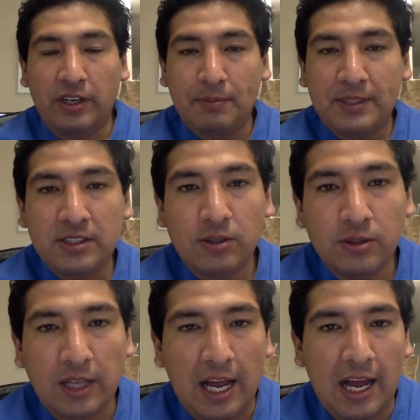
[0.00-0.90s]

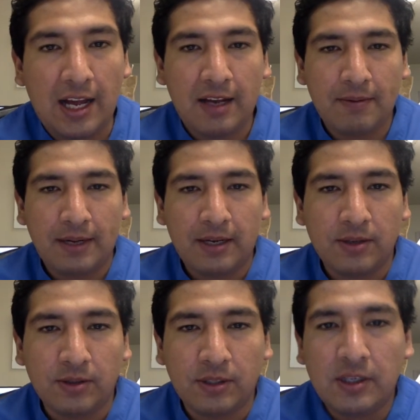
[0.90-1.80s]
episode
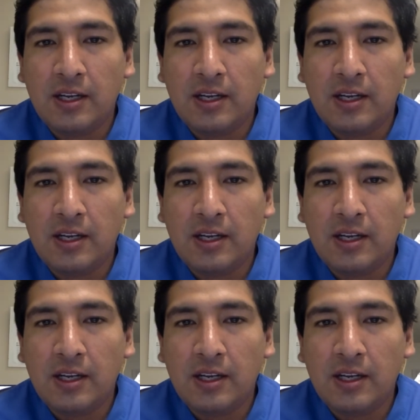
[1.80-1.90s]
about